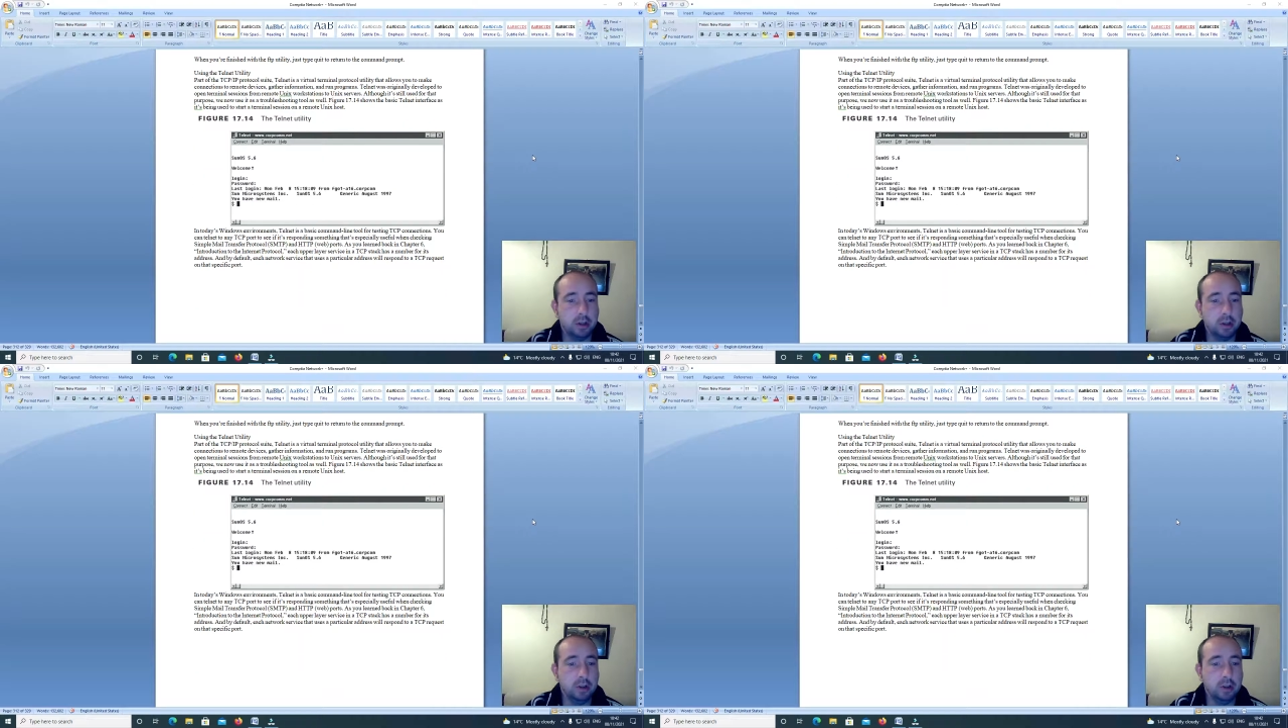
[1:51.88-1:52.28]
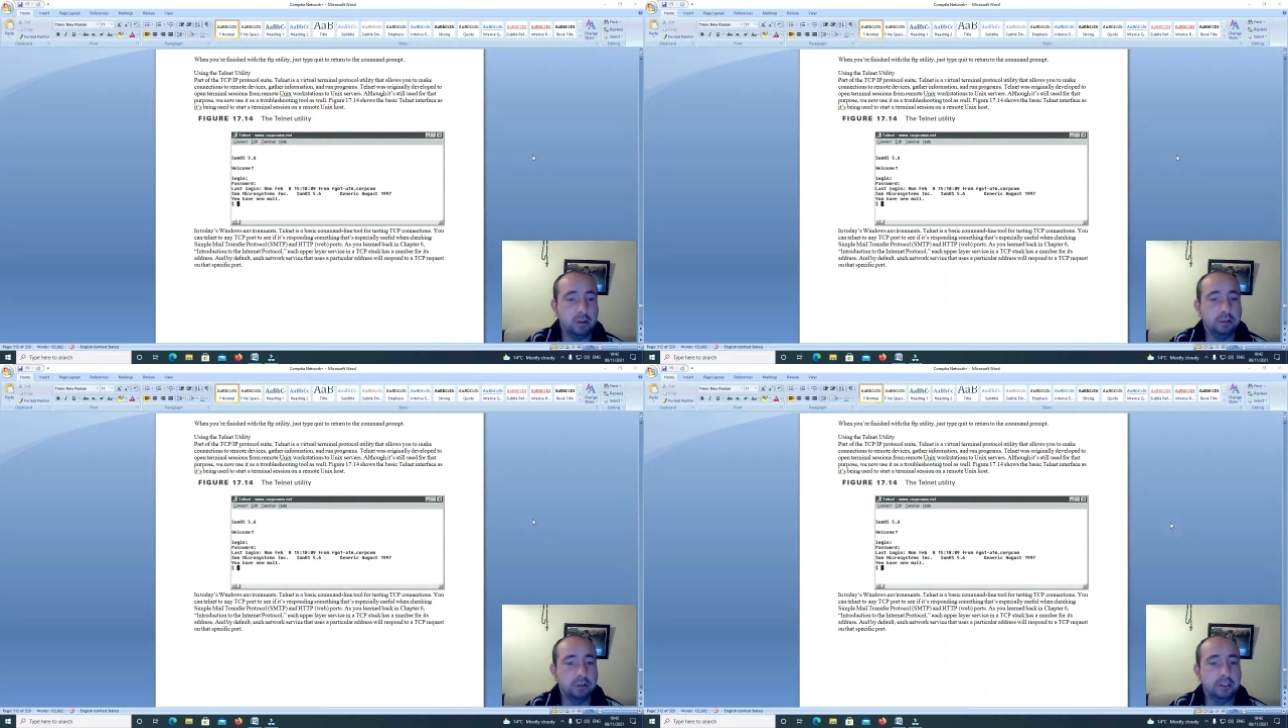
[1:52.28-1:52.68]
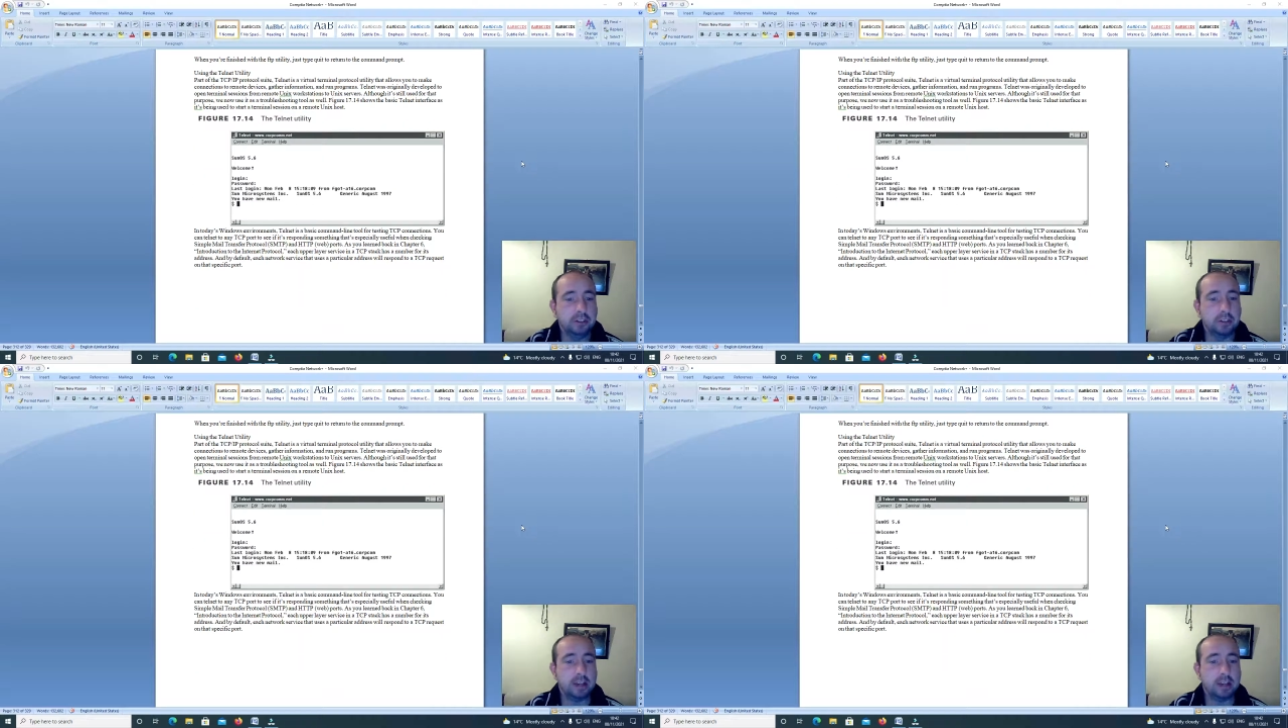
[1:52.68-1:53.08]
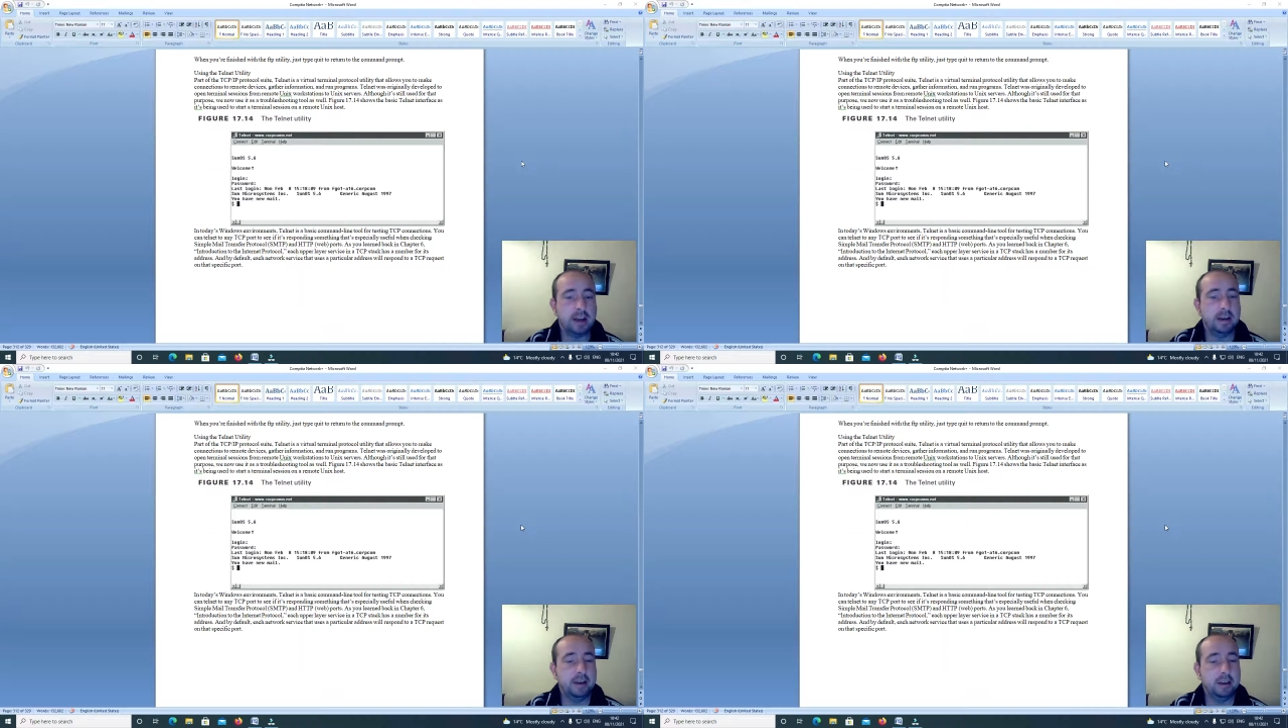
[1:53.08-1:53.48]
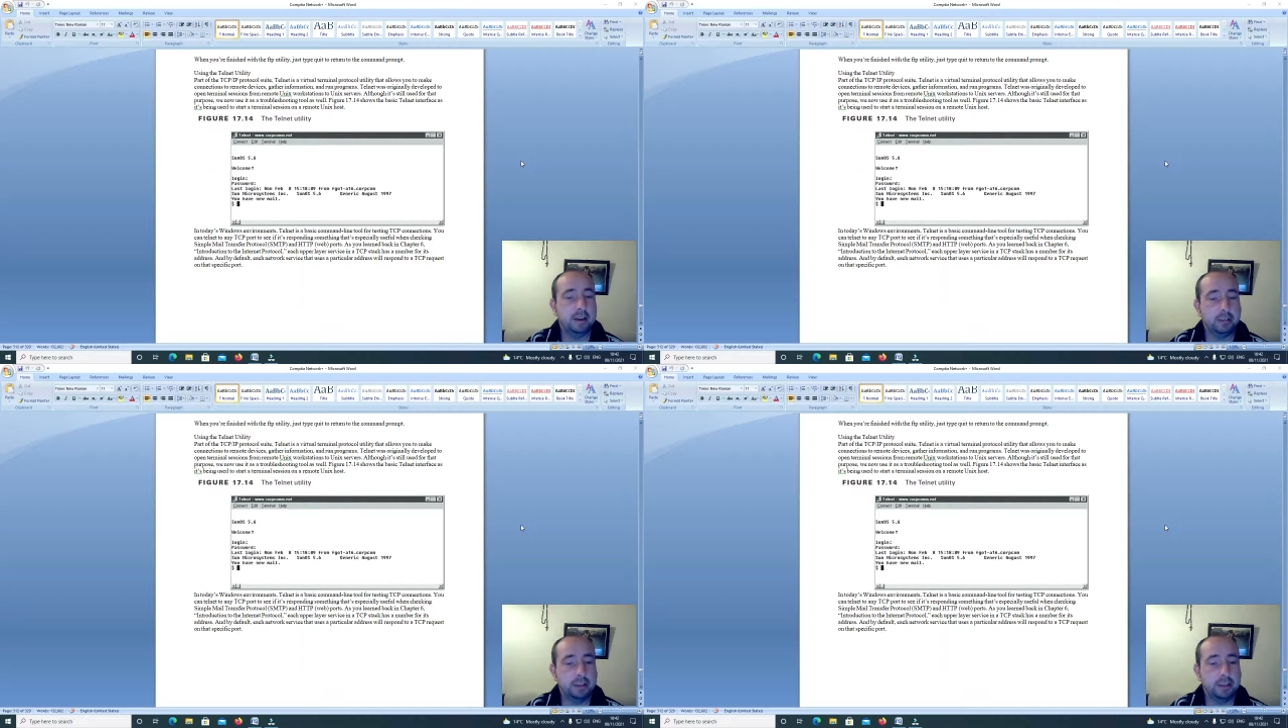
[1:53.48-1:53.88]
Using the Telnet
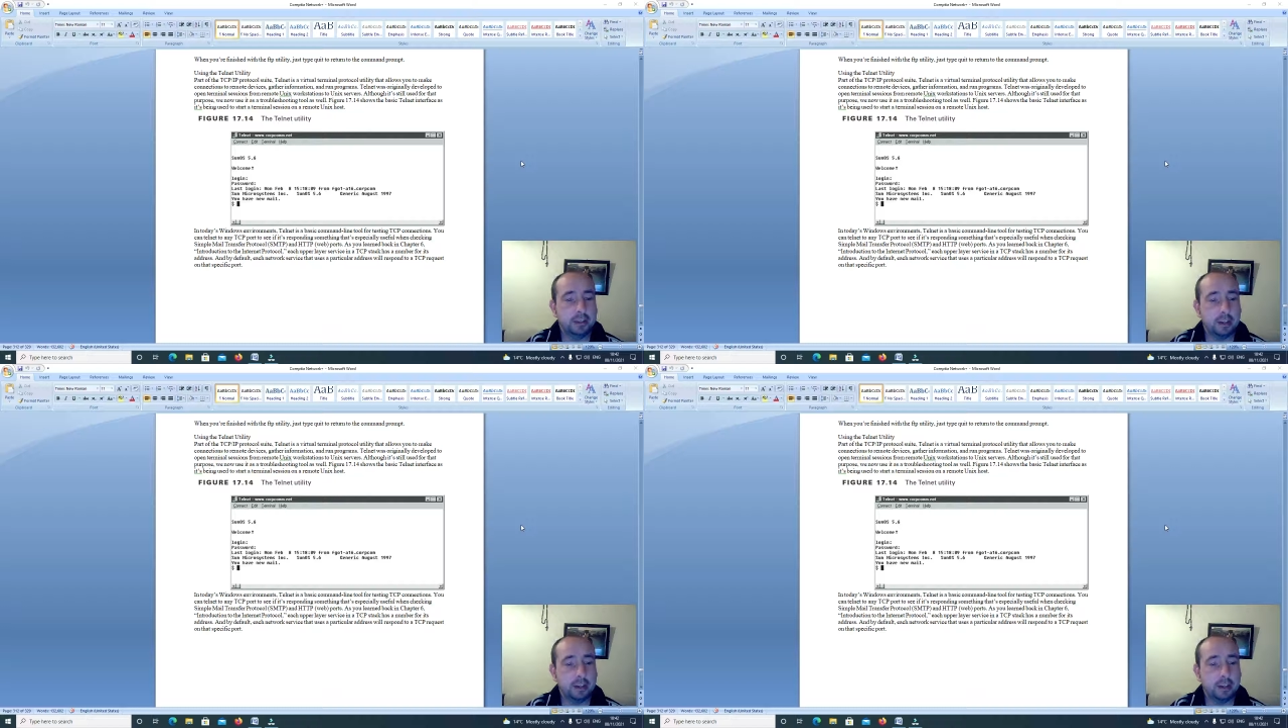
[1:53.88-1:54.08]
utility.